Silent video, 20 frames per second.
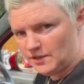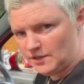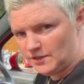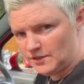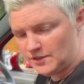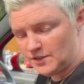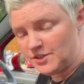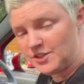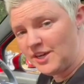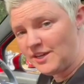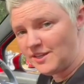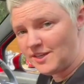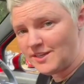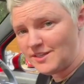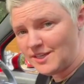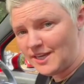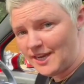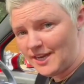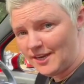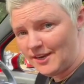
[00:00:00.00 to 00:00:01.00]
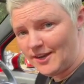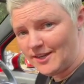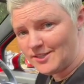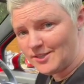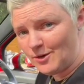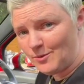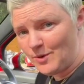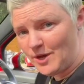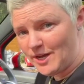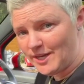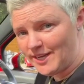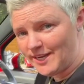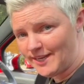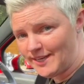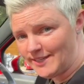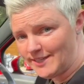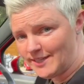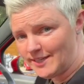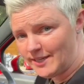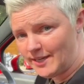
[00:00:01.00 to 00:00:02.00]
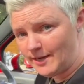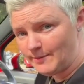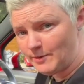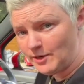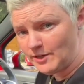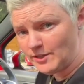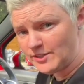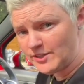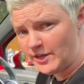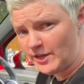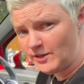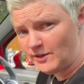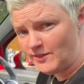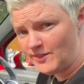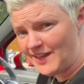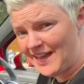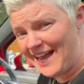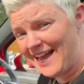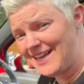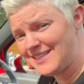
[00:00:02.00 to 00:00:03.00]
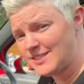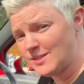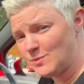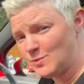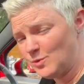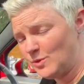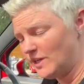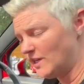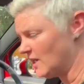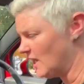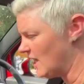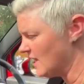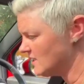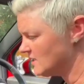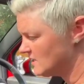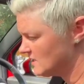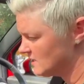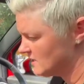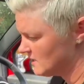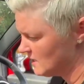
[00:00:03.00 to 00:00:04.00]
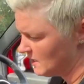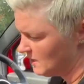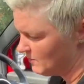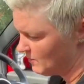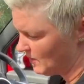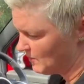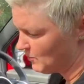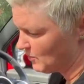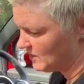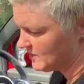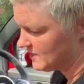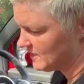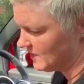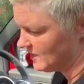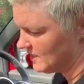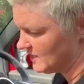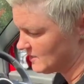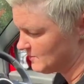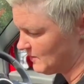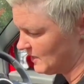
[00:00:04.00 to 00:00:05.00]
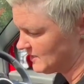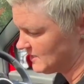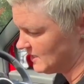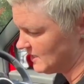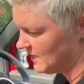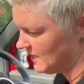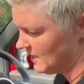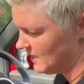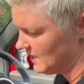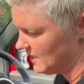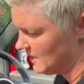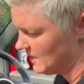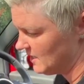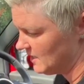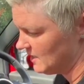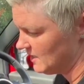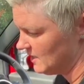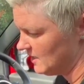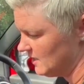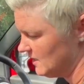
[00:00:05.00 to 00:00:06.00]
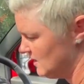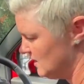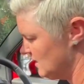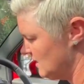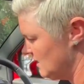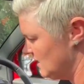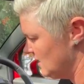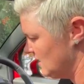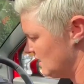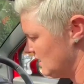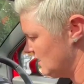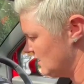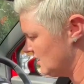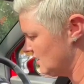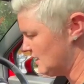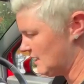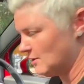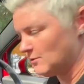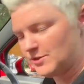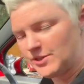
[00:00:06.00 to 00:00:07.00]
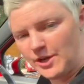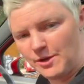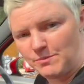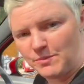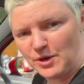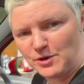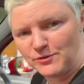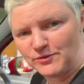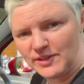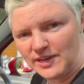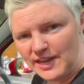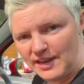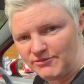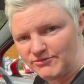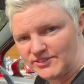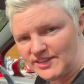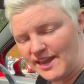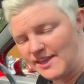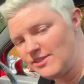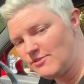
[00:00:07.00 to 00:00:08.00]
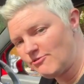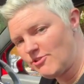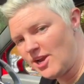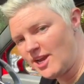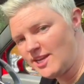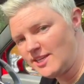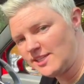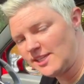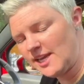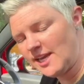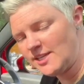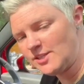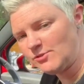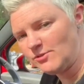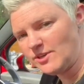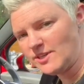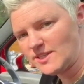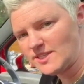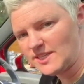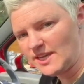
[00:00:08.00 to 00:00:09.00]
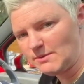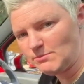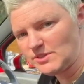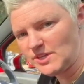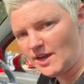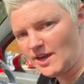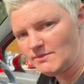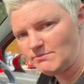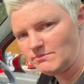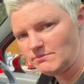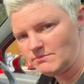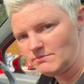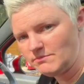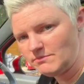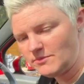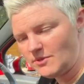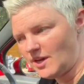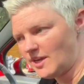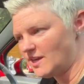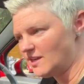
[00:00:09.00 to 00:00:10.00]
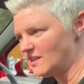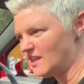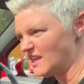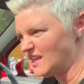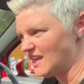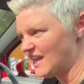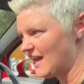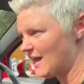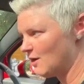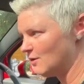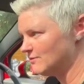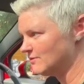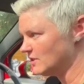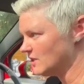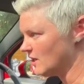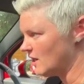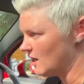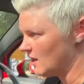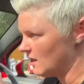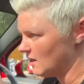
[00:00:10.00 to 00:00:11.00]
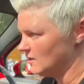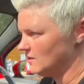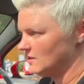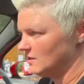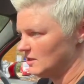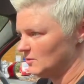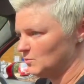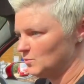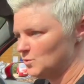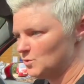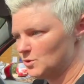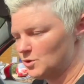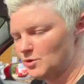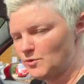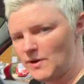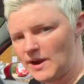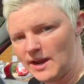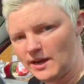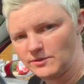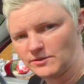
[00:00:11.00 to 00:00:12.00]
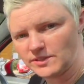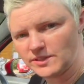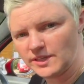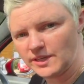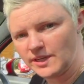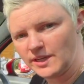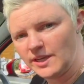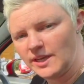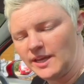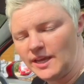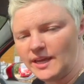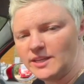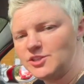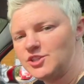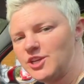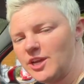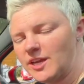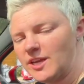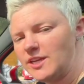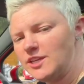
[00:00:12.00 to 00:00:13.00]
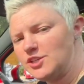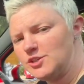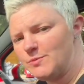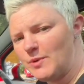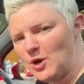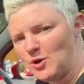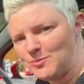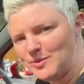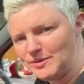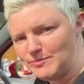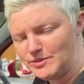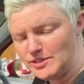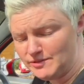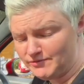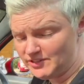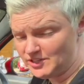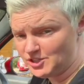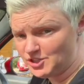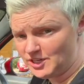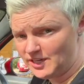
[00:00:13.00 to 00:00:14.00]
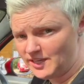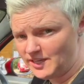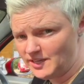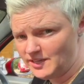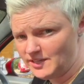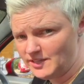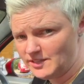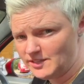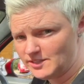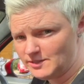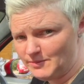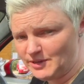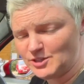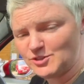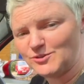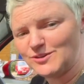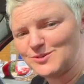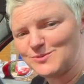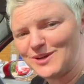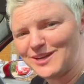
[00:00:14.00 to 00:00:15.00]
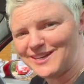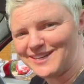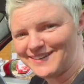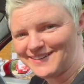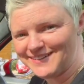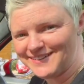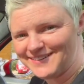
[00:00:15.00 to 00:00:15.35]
To check the indicator lights are working, I'm going to turn on the hazard warning lights by pressing this button here. That'll turn both the left and the right indicator on at the same time. I can then get out of the car and walk around and check each bulb individually to make sure it's working.